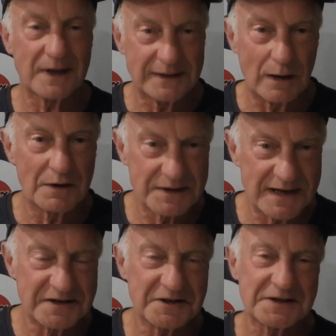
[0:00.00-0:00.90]
you know, at
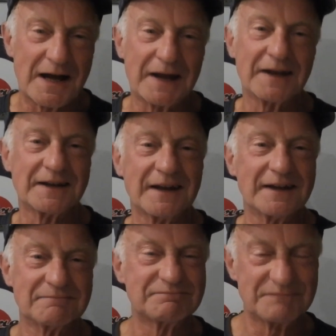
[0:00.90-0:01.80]
the end of the day,
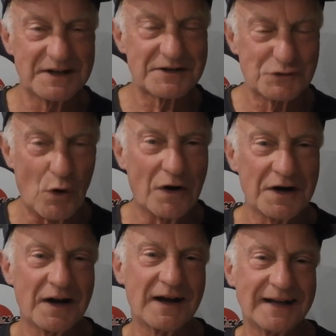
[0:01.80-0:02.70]
it, it's not
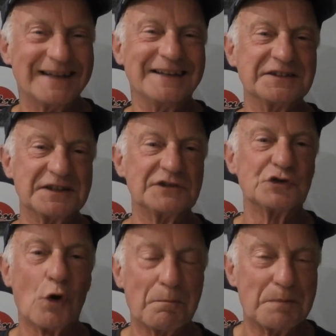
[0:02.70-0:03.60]
an easy
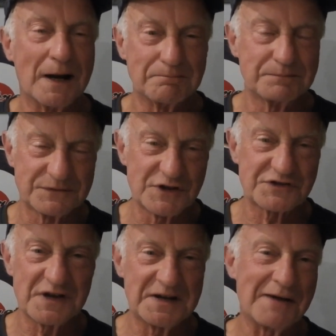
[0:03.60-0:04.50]
job, but
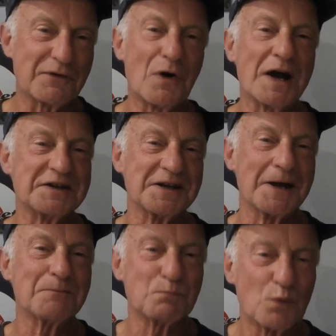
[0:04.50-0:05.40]
just another
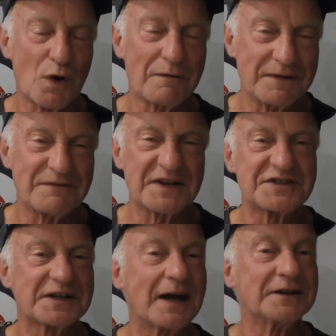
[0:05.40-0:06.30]
idea worth
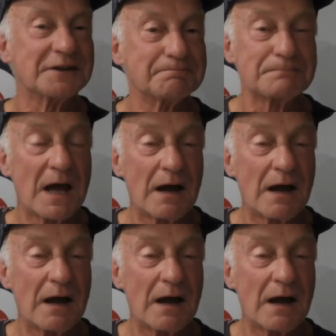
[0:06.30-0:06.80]
investigating.